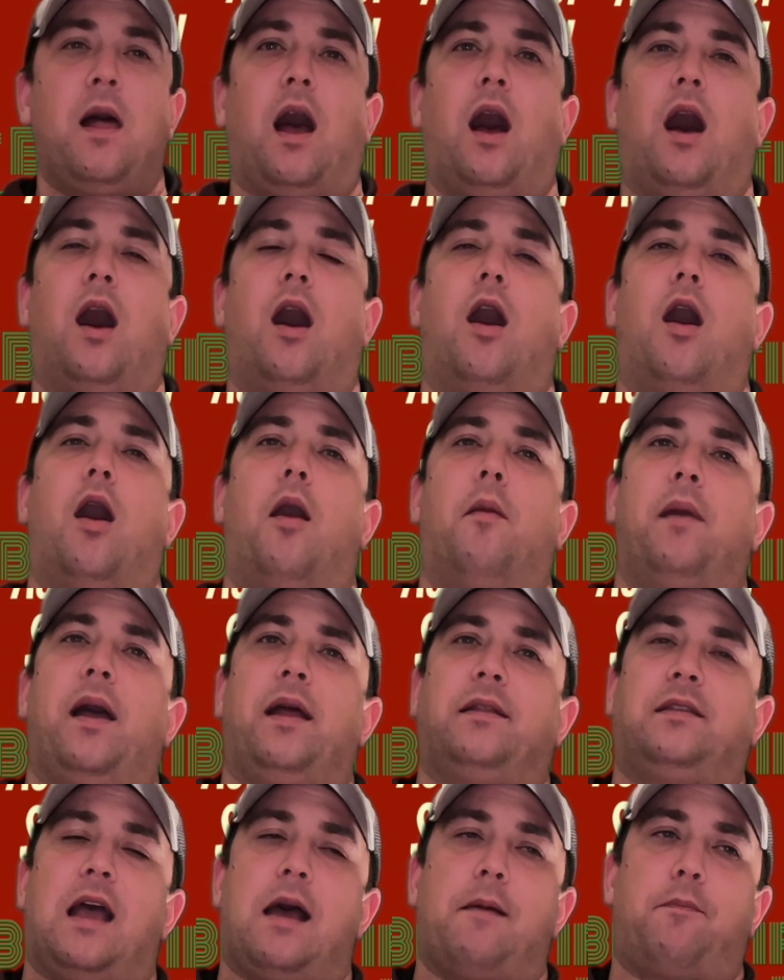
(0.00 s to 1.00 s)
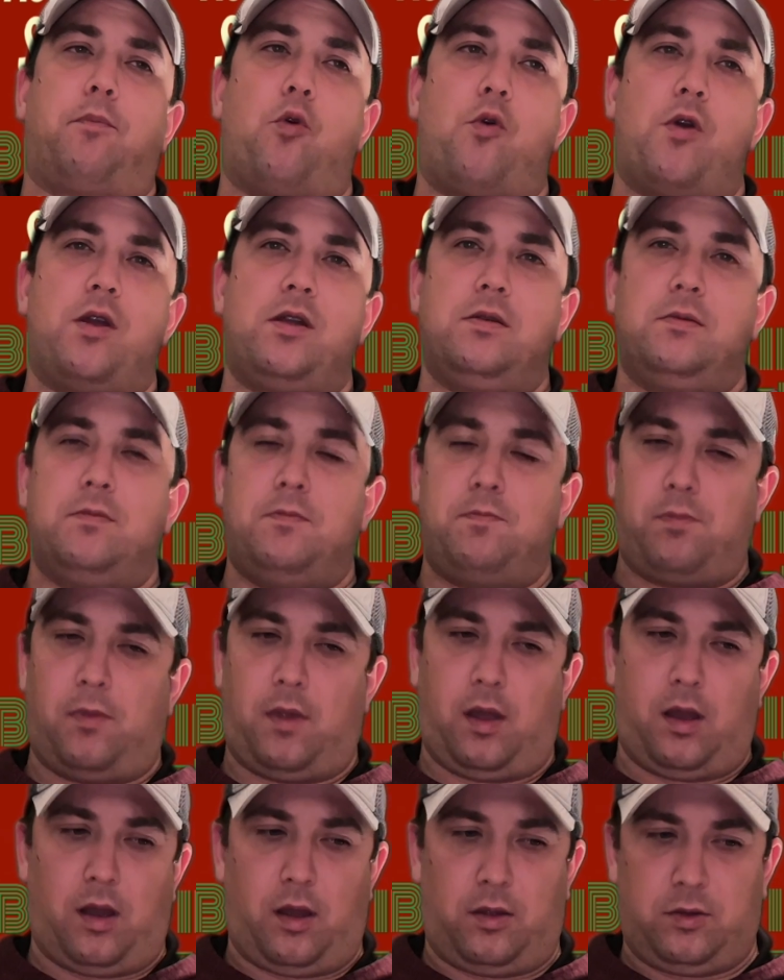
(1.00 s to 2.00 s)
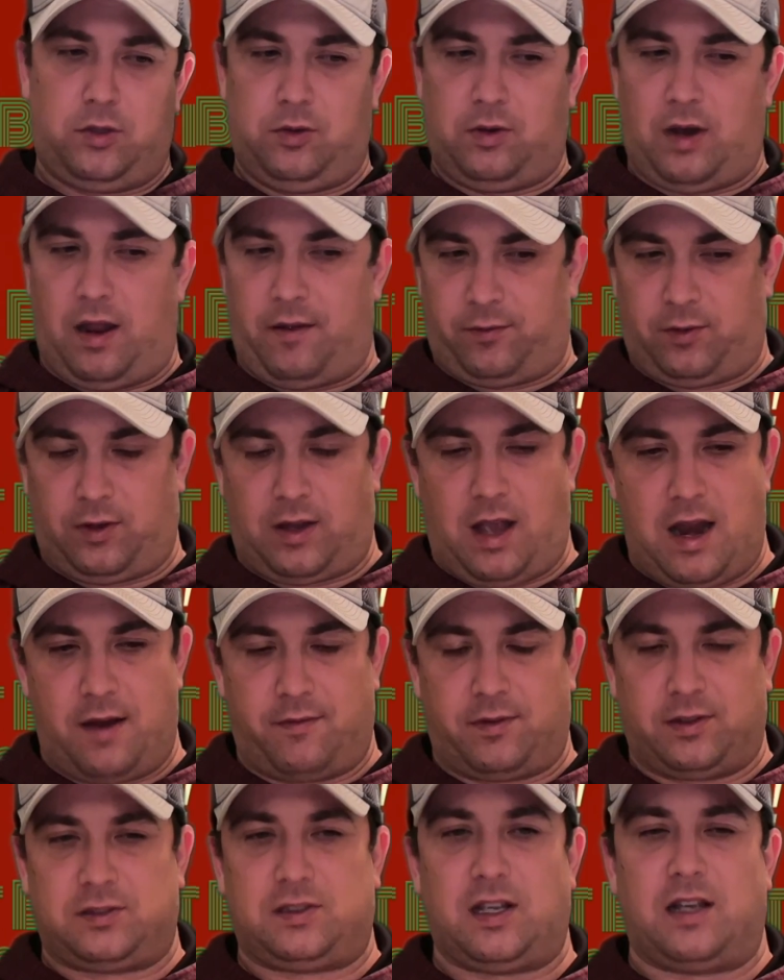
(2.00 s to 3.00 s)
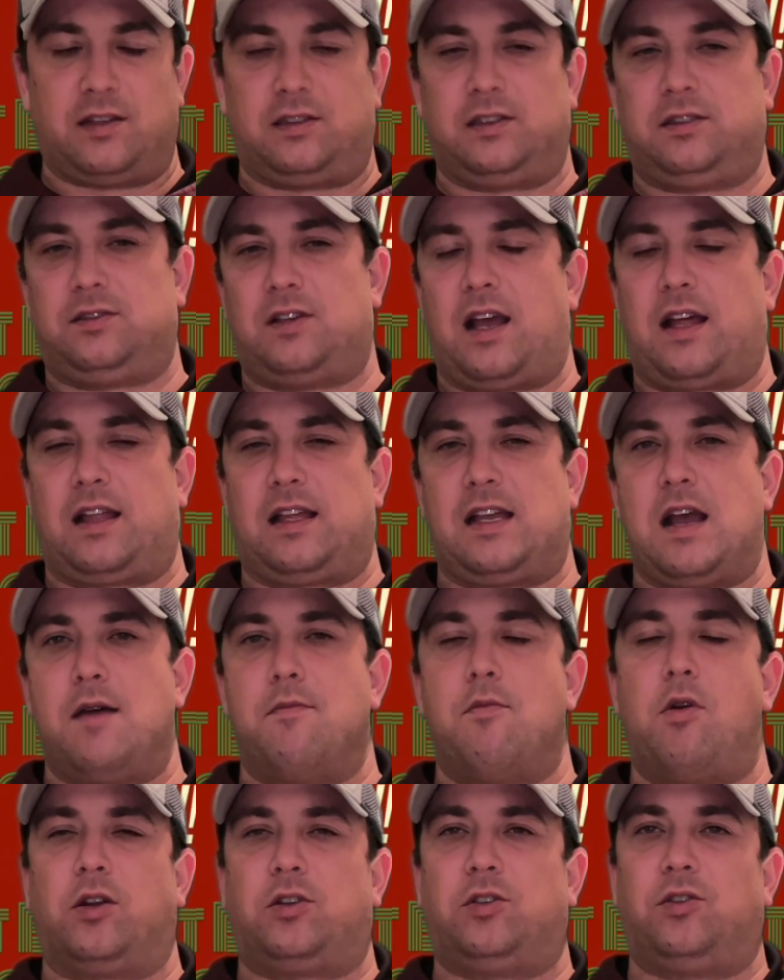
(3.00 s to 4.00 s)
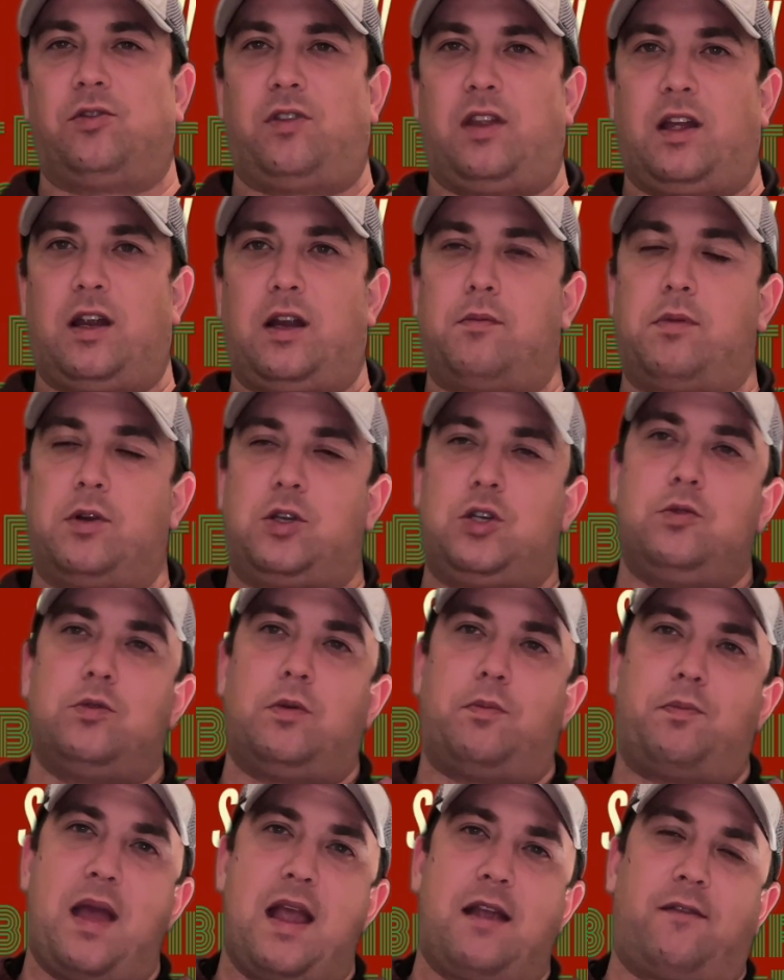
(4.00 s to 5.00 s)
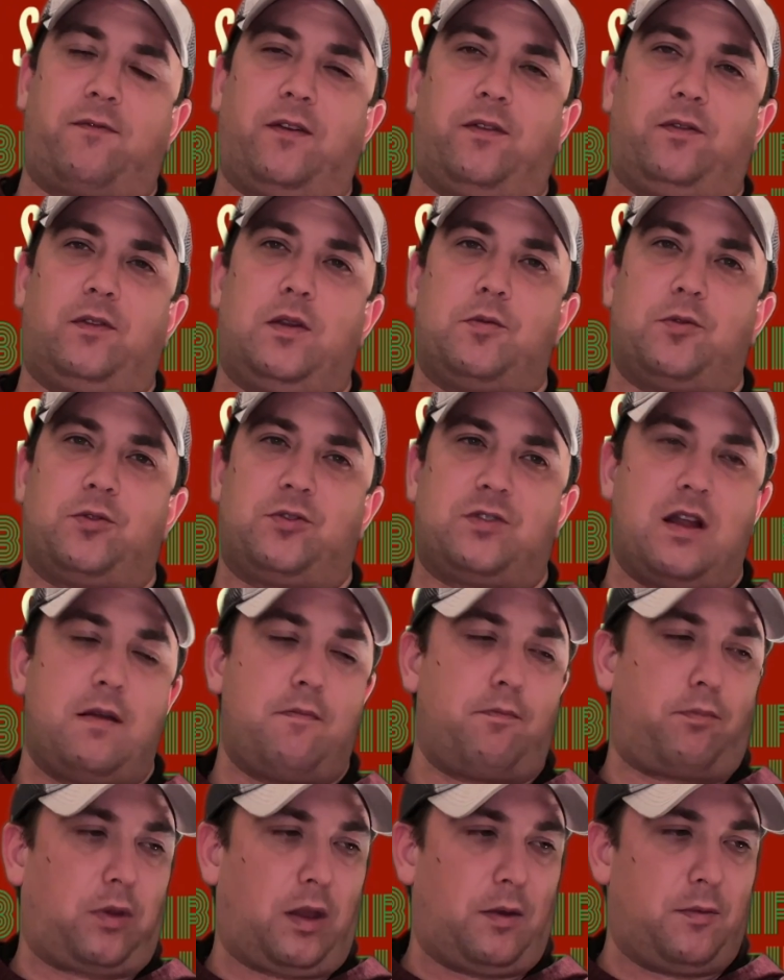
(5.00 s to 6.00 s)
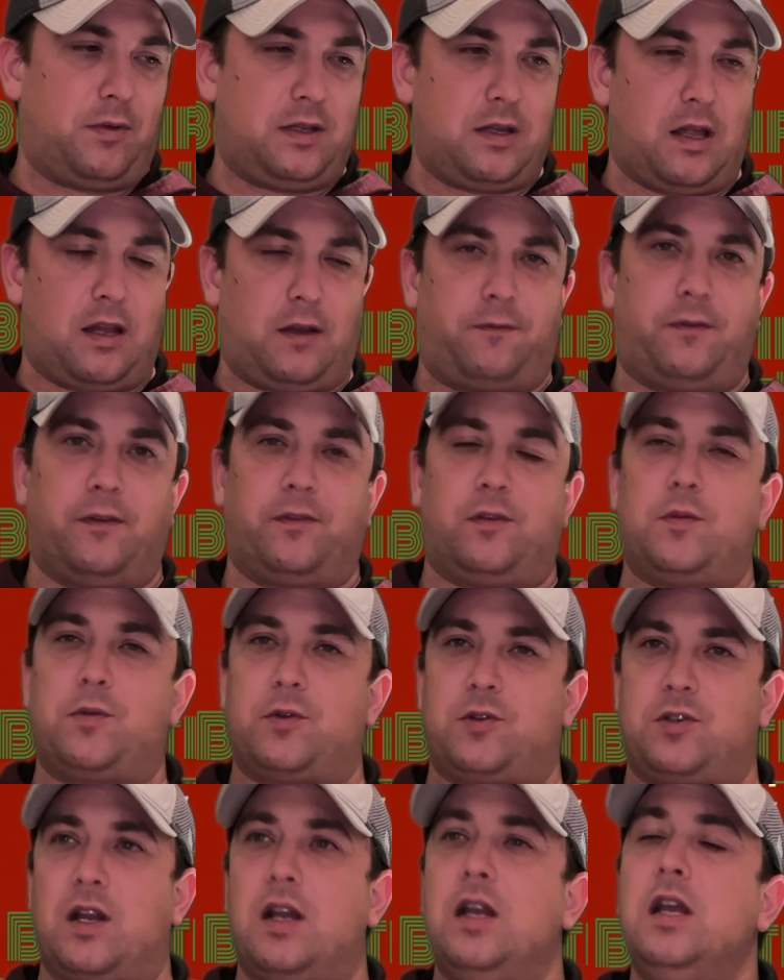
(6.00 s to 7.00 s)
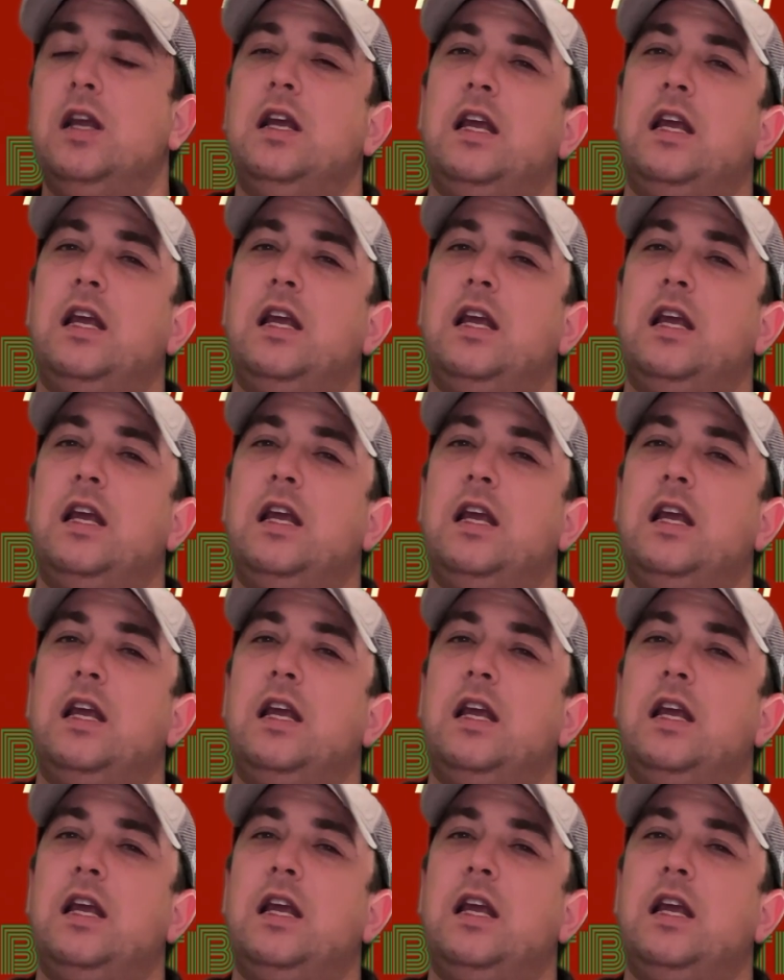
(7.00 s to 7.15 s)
At that point, you'd have to kind of assess exactly how much is there, but you would bank 50%, play with the other 50%.